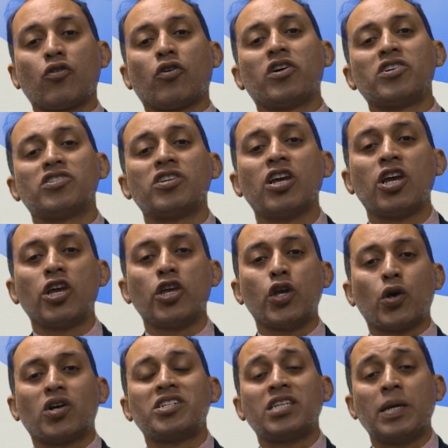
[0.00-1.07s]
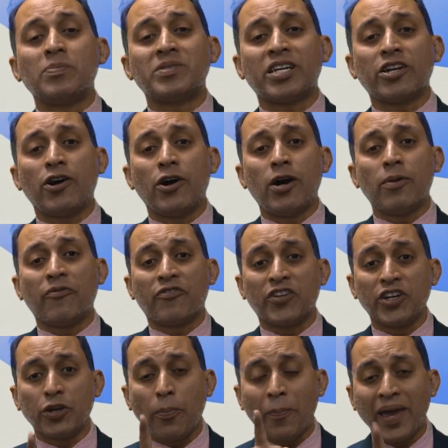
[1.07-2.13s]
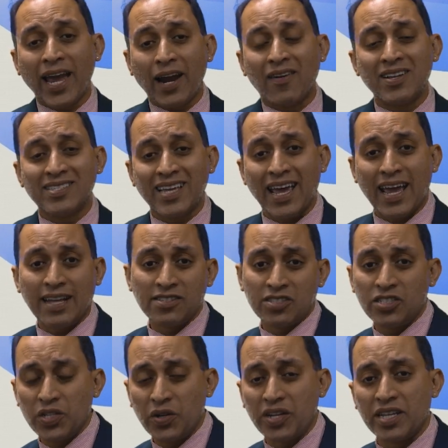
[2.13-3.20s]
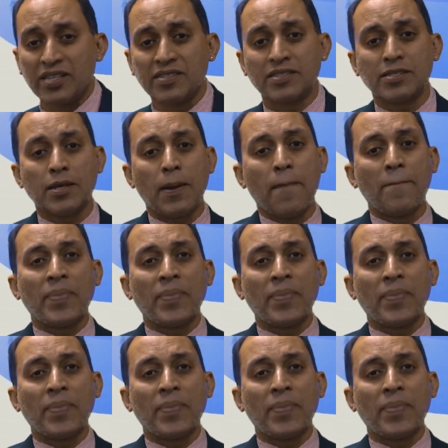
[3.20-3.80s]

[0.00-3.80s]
course your tips at home for you parents and students.